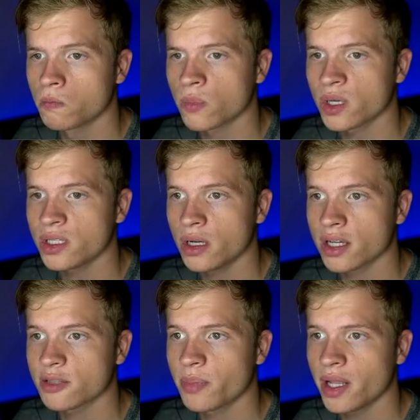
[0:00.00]
Why is it
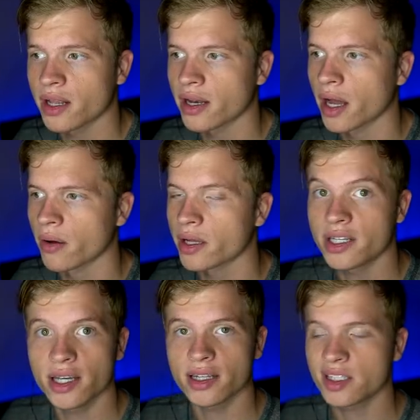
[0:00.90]
not spinning now?
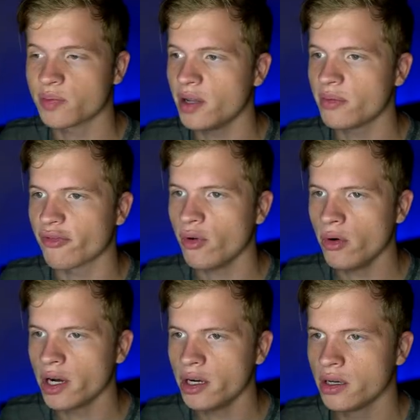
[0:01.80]
It spun
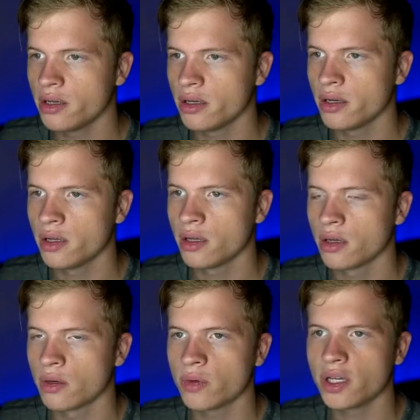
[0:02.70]
before.
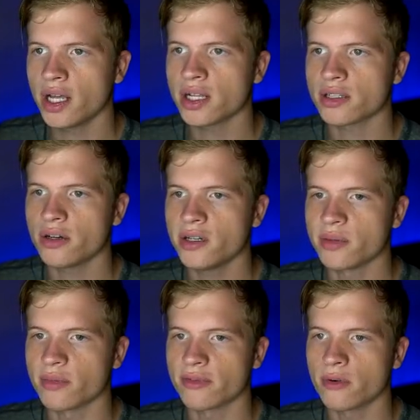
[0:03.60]
We got it
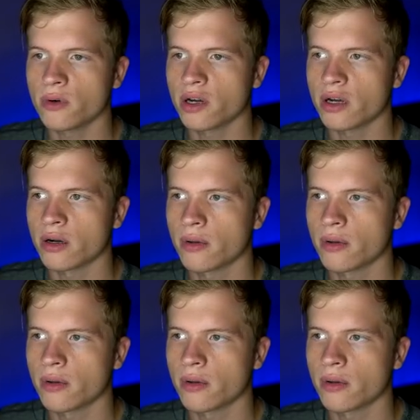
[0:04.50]
turning before.